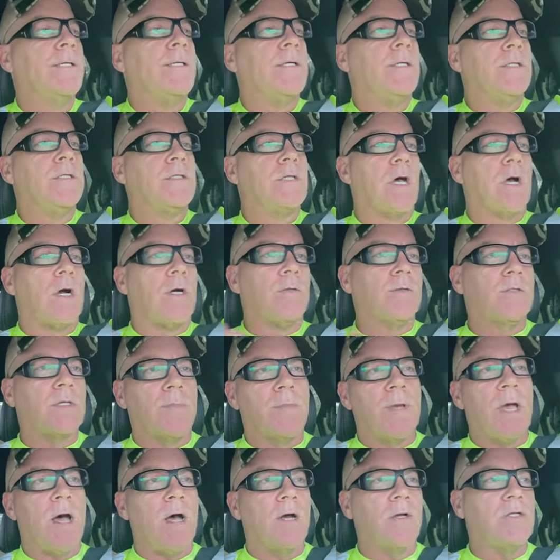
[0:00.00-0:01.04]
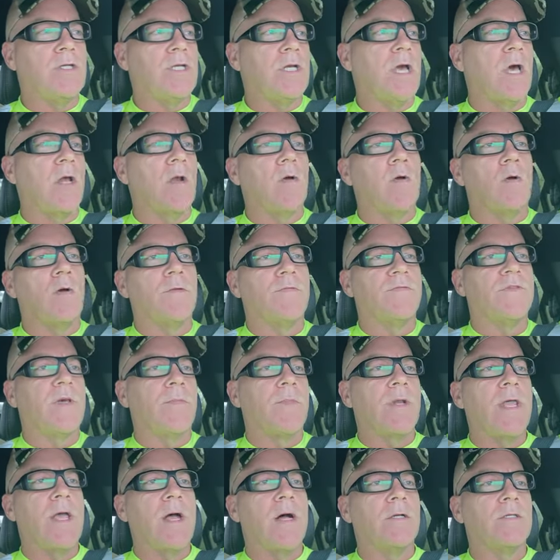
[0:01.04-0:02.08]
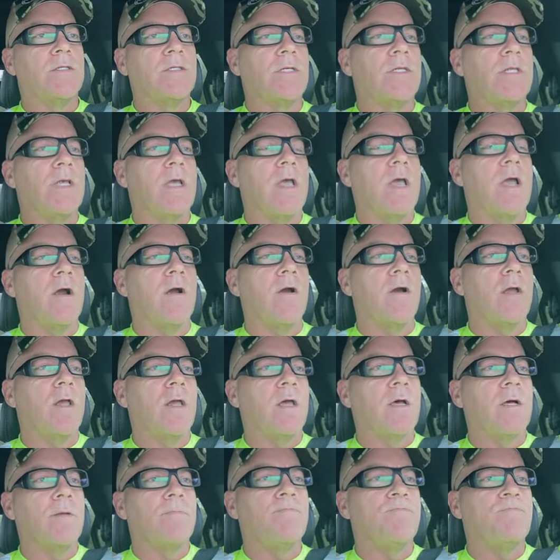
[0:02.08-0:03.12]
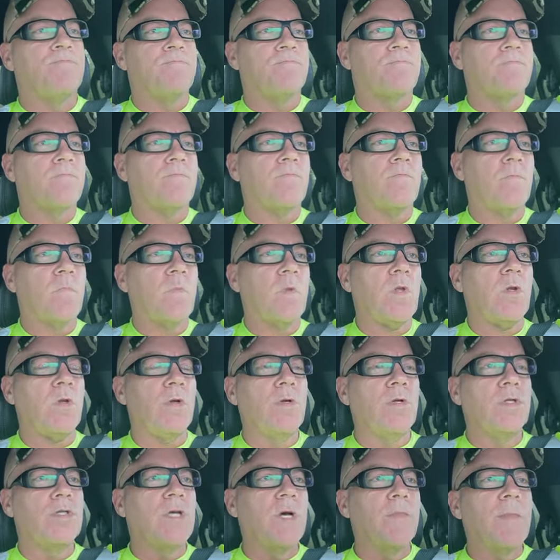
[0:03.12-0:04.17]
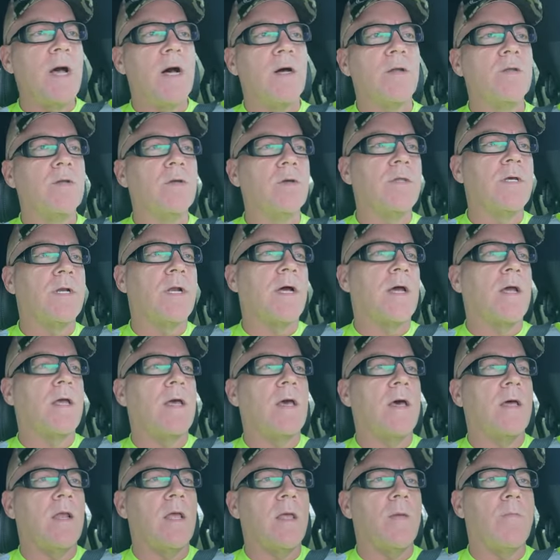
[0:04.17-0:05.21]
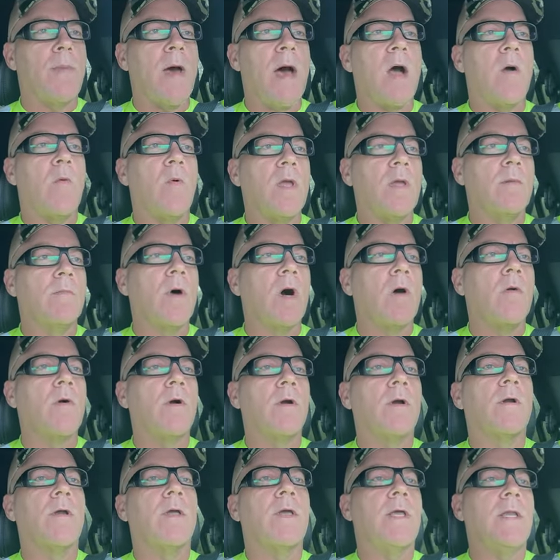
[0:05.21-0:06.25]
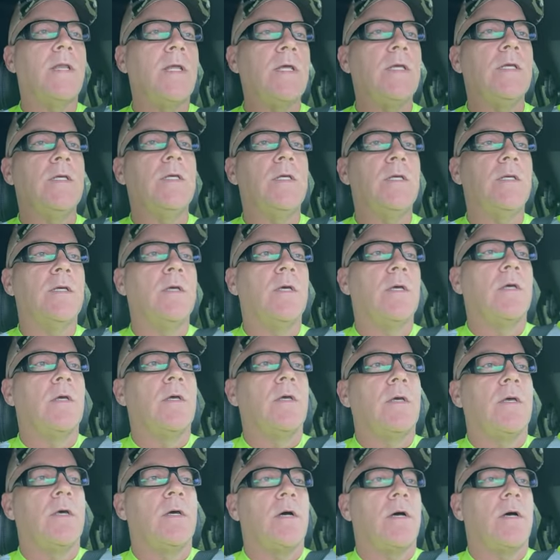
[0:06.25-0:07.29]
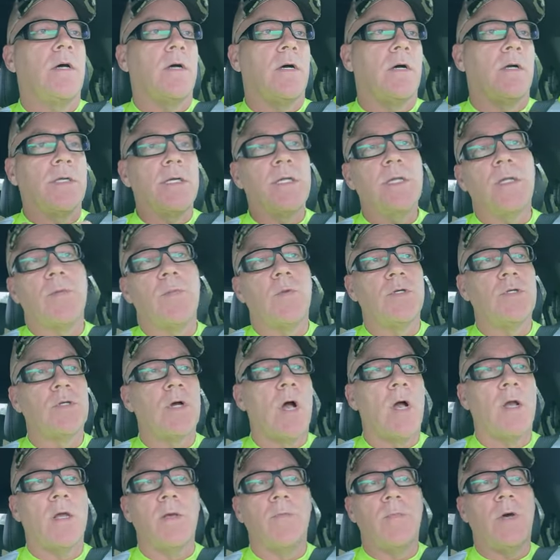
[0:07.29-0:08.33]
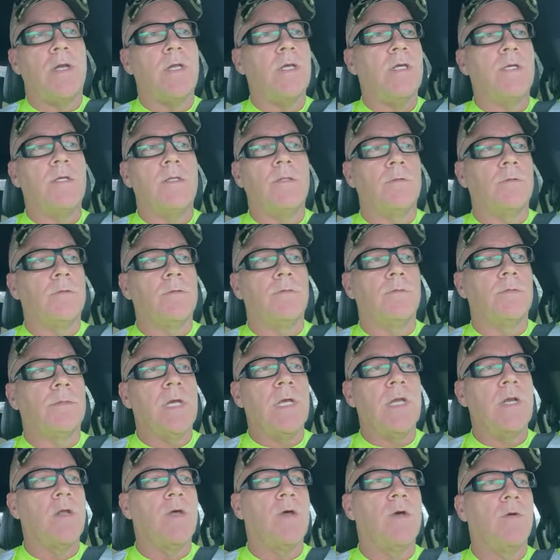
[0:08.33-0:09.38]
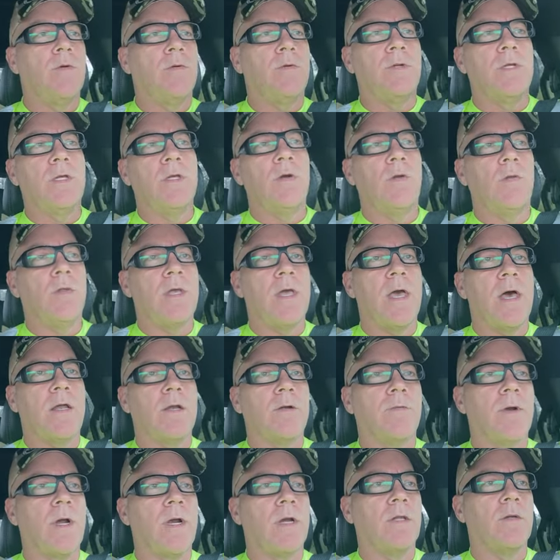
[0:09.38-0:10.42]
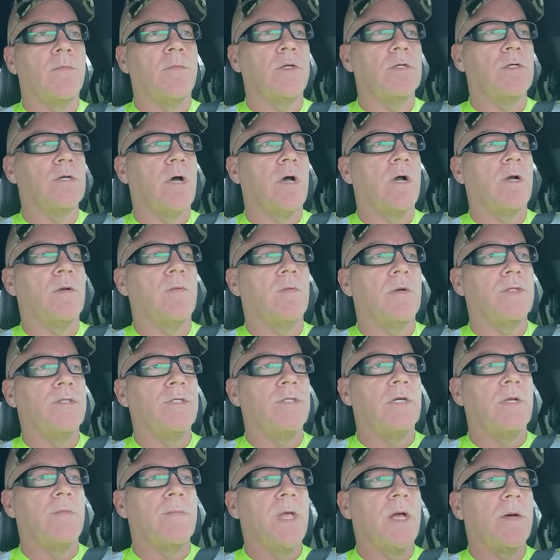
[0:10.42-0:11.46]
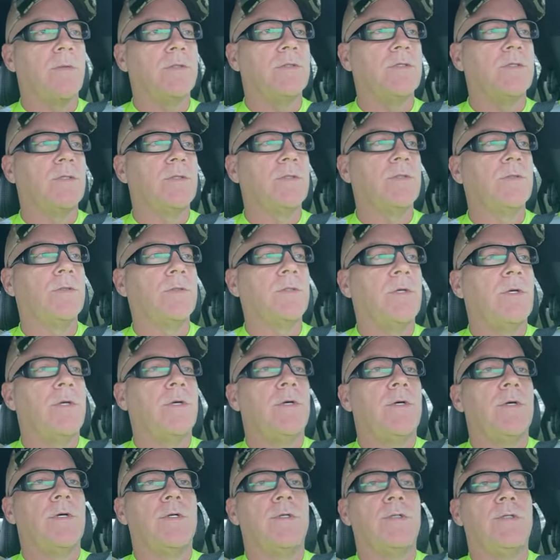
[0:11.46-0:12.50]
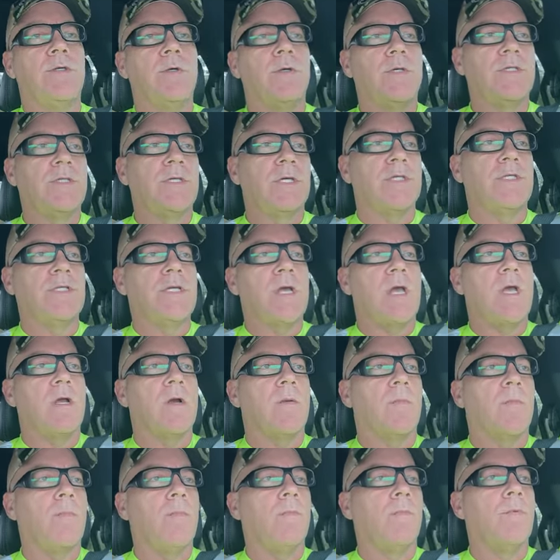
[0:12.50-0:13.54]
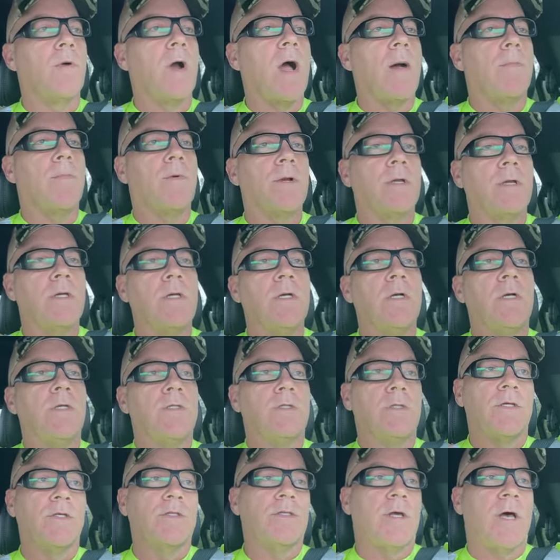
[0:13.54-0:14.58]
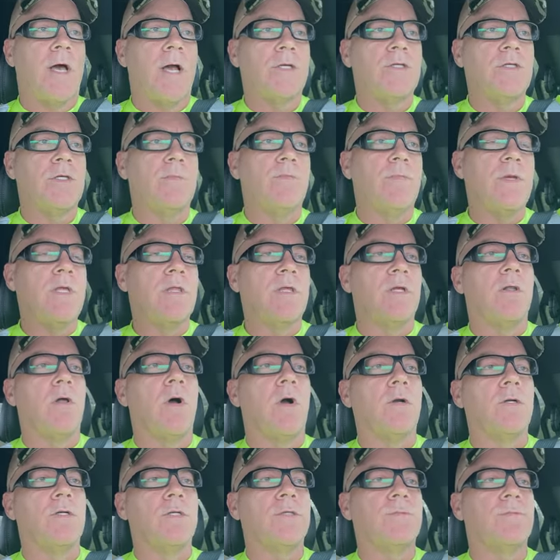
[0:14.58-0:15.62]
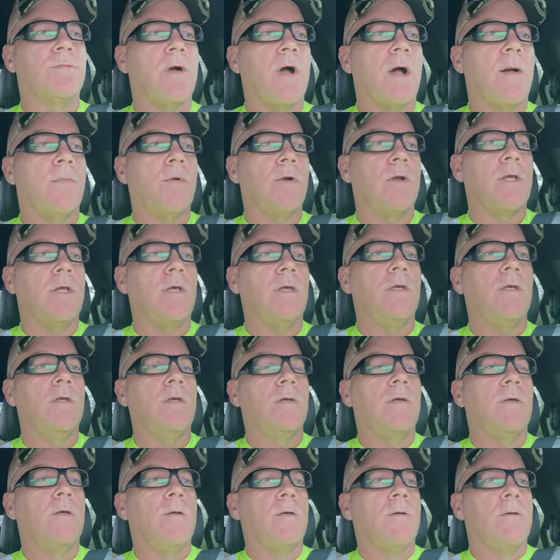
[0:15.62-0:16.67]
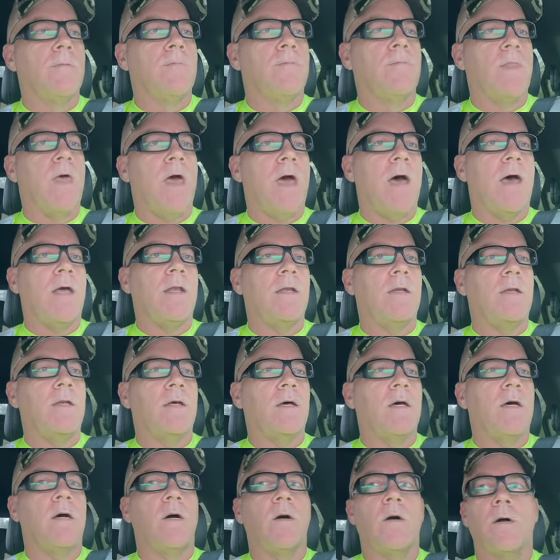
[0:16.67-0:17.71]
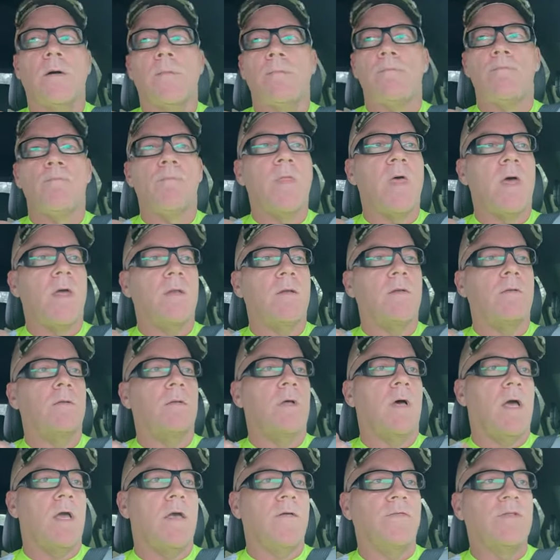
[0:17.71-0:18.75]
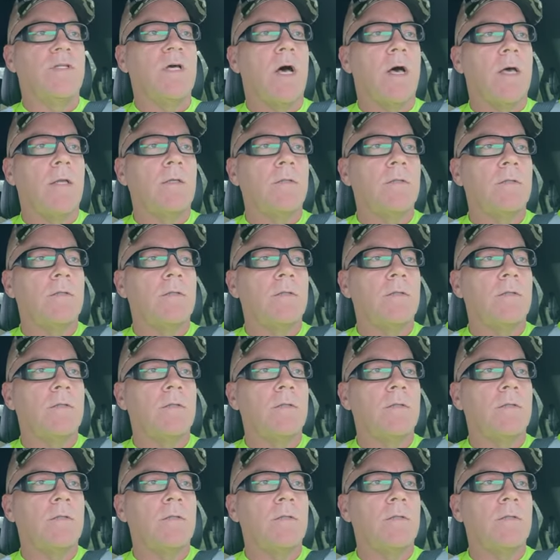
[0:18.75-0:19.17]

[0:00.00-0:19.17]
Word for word: So somehow she got a hold of somebody else in the area who somehow knew that I had a batwing mower and he uh, he did bush hogging, but he he knew he only had a regular bush hog. He wasn't going to be able to do a 60 acre property. So this will actually be the largest property that um, that I have done,